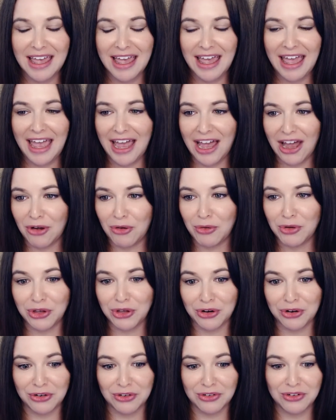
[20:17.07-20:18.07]
how
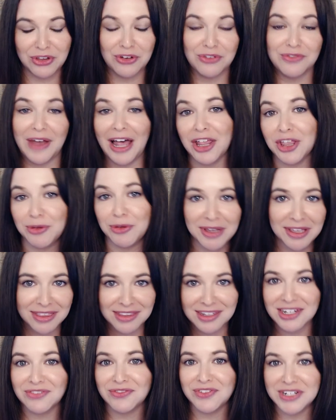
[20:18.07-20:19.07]
you're you're valuing the
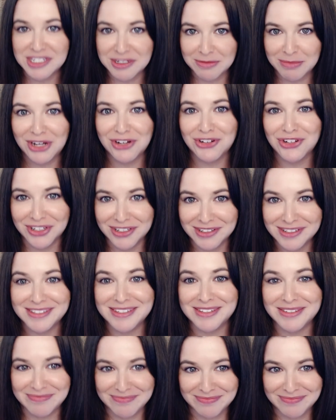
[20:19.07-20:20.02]
different dimensions.